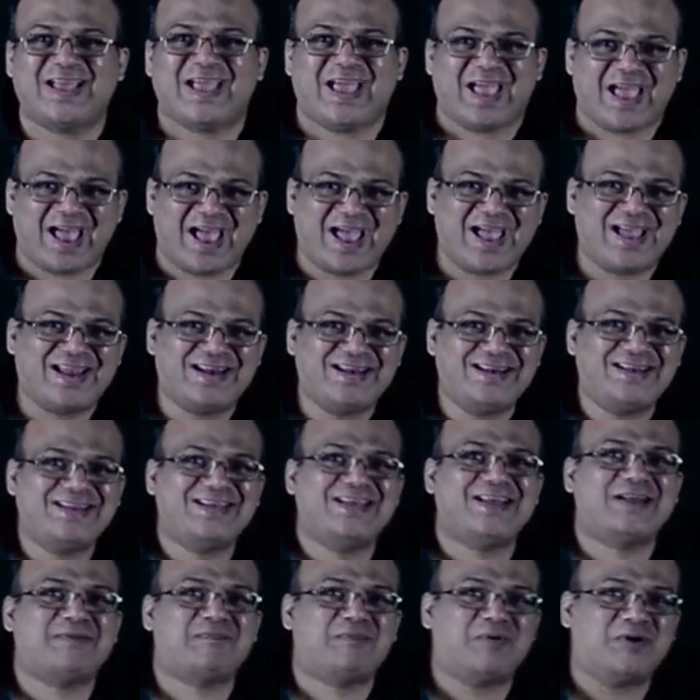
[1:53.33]
and
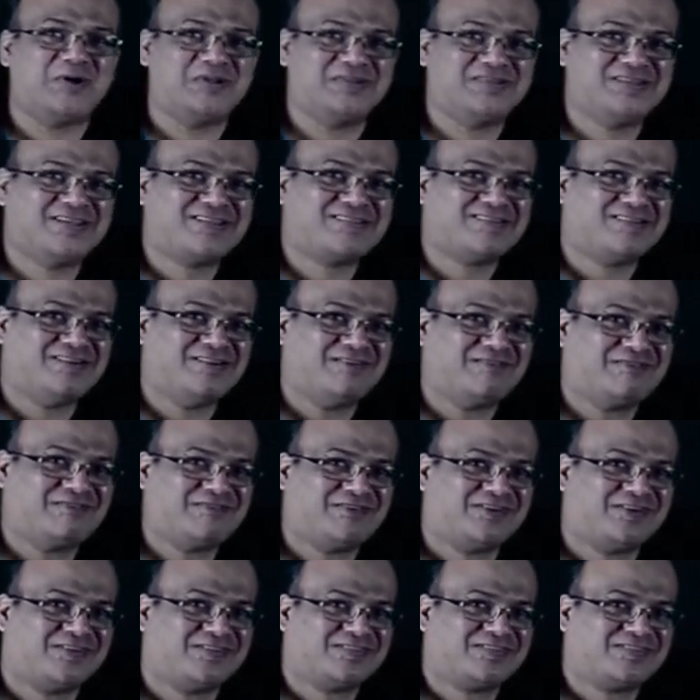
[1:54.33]
it produces
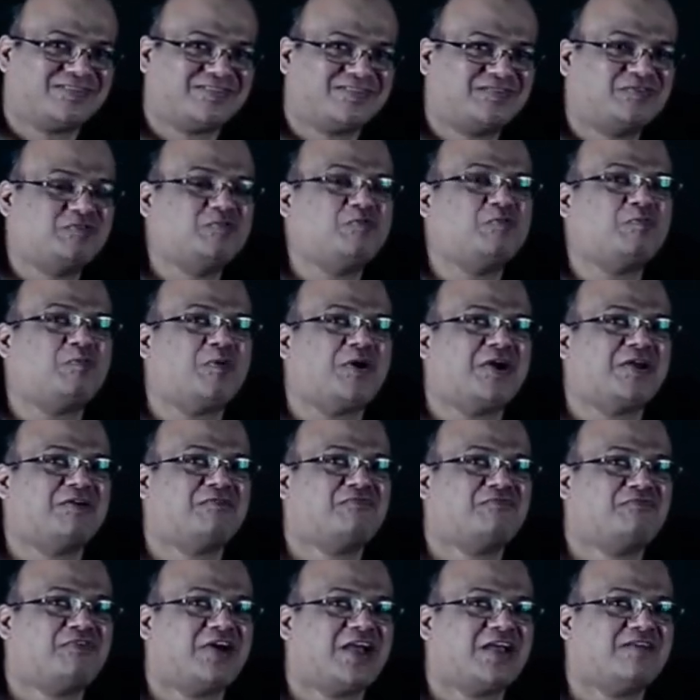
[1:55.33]
neutrons,
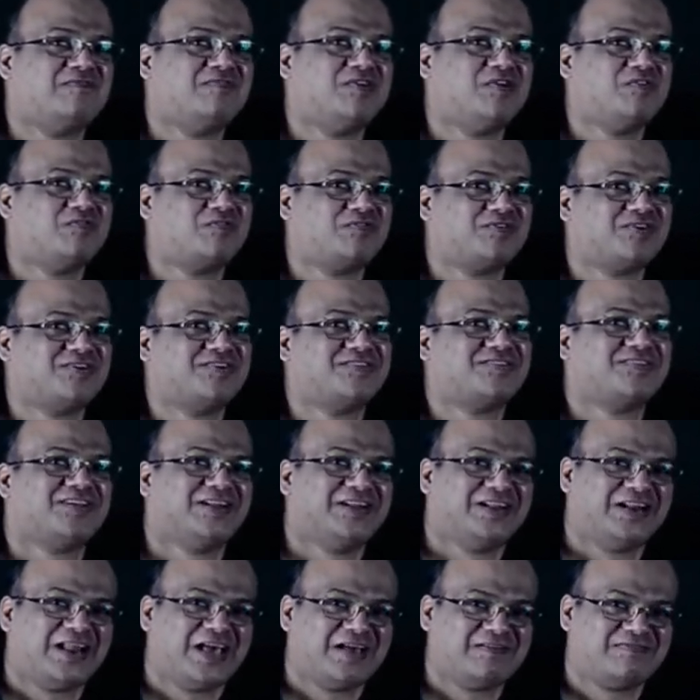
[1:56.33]
2.5 neutrons on
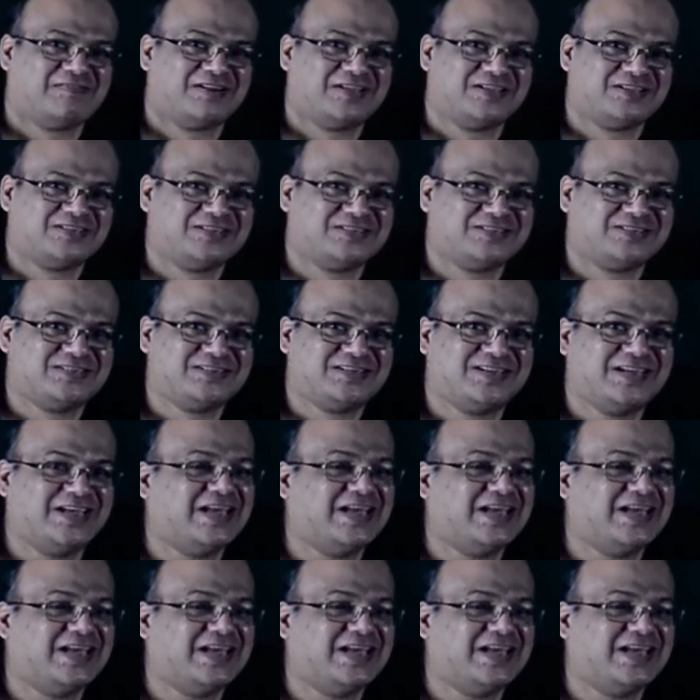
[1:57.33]
an average